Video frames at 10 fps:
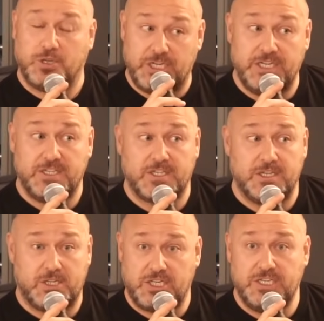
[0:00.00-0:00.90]
She's
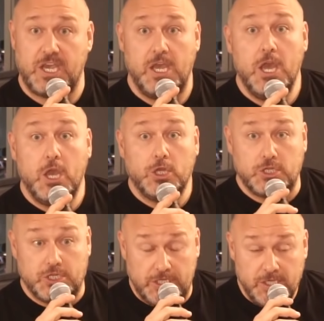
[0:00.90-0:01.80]

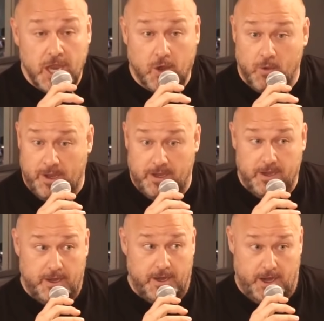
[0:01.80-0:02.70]
not going
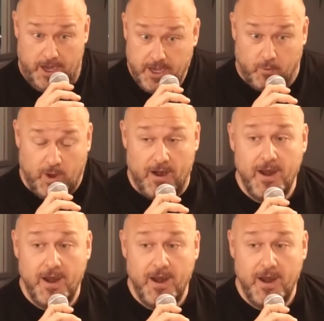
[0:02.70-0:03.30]
anywhere.